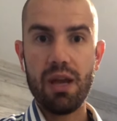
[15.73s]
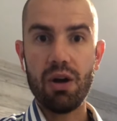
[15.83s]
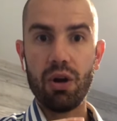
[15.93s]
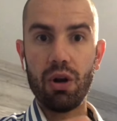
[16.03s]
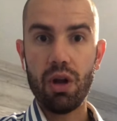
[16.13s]

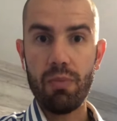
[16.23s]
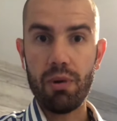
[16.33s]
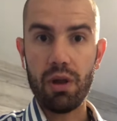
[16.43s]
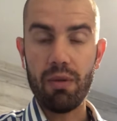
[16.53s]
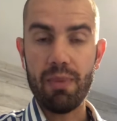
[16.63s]
on the lower
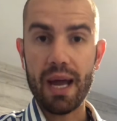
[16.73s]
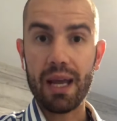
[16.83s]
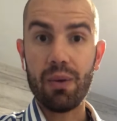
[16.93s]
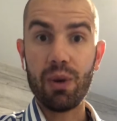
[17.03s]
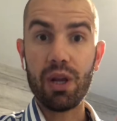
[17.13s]
part of the
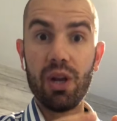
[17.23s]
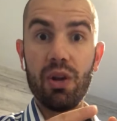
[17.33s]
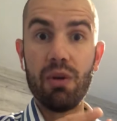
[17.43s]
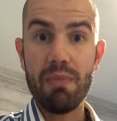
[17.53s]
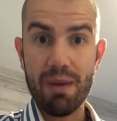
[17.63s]
back, we're going to
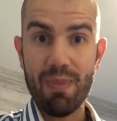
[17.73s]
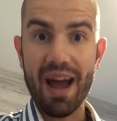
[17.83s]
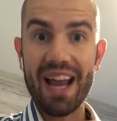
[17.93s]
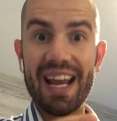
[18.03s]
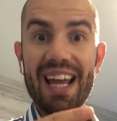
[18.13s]
do mid-back,